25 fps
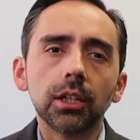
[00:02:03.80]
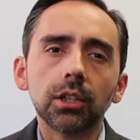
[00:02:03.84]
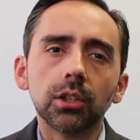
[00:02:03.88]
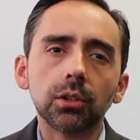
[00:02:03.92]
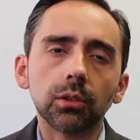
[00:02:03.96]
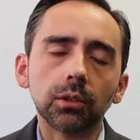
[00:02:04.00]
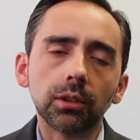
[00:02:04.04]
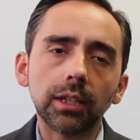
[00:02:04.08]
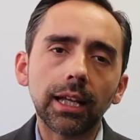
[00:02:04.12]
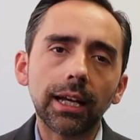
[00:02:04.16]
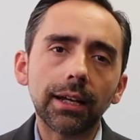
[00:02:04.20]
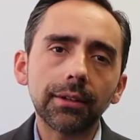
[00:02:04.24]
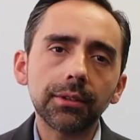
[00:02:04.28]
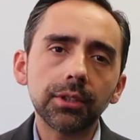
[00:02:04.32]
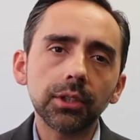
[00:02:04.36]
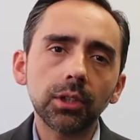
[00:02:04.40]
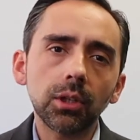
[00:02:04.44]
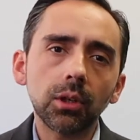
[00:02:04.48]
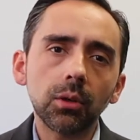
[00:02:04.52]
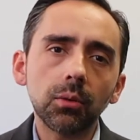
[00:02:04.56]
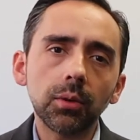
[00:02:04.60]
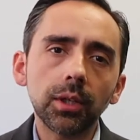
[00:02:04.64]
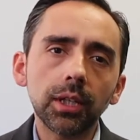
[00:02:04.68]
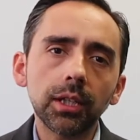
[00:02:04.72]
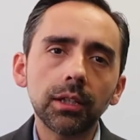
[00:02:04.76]
You're allowed to
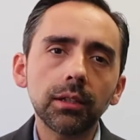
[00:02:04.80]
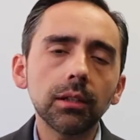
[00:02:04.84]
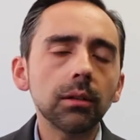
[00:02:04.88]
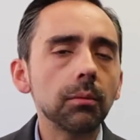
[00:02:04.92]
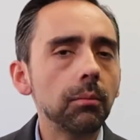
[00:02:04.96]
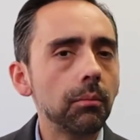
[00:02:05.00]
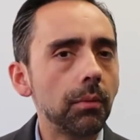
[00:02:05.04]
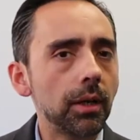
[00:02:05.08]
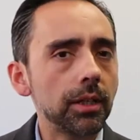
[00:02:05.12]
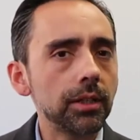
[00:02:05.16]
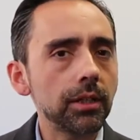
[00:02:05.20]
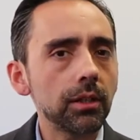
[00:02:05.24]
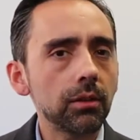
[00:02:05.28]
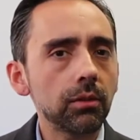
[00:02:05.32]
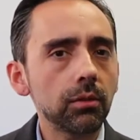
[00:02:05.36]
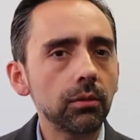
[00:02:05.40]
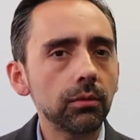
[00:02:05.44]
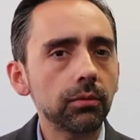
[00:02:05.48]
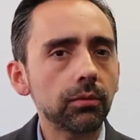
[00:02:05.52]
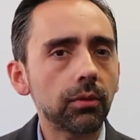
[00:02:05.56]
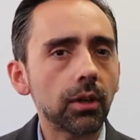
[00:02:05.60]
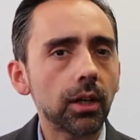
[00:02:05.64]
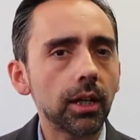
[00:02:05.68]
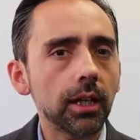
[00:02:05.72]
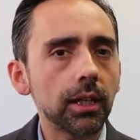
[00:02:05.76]
go in Monday through
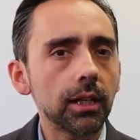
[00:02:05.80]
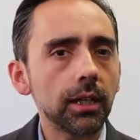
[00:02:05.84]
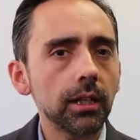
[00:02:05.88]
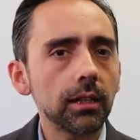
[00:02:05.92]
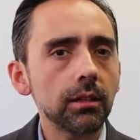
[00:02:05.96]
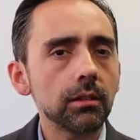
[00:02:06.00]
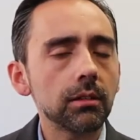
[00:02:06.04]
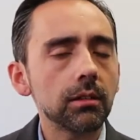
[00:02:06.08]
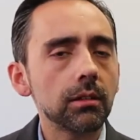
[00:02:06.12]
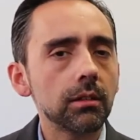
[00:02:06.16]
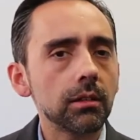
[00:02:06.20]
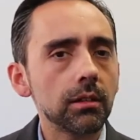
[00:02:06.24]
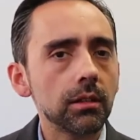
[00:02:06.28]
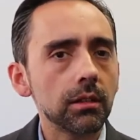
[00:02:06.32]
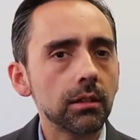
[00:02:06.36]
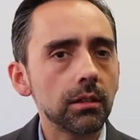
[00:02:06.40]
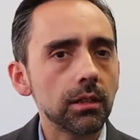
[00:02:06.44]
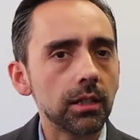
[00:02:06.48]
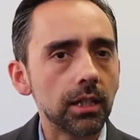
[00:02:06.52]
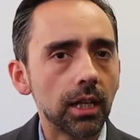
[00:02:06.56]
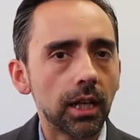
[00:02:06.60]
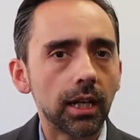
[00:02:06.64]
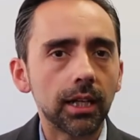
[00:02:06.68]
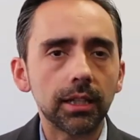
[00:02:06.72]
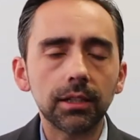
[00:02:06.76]
Friday,
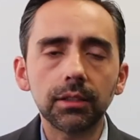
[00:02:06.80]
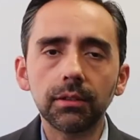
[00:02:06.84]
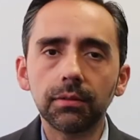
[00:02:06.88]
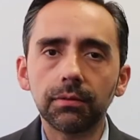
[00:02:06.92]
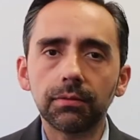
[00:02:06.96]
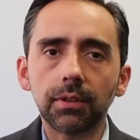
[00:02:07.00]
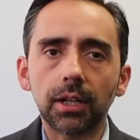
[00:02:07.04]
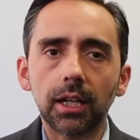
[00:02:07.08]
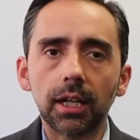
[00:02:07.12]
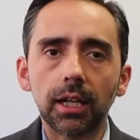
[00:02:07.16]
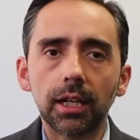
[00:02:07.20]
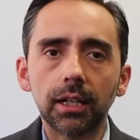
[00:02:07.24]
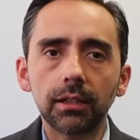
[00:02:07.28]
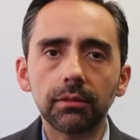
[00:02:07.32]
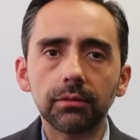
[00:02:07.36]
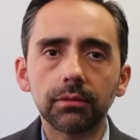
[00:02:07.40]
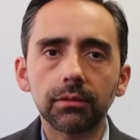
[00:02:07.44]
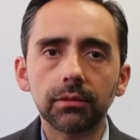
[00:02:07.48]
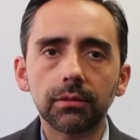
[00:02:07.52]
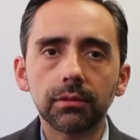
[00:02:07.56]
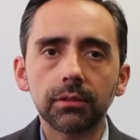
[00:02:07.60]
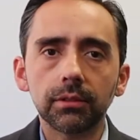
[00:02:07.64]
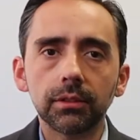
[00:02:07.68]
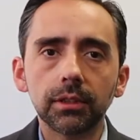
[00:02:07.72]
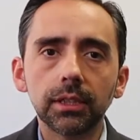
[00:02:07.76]
9 to
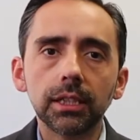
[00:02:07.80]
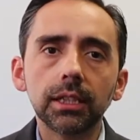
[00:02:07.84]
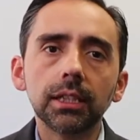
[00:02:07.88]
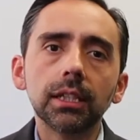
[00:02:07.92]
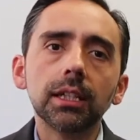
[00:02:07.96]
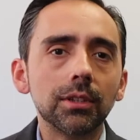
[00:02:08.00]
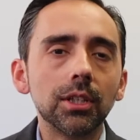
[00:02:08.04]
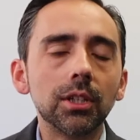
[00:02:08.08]
5.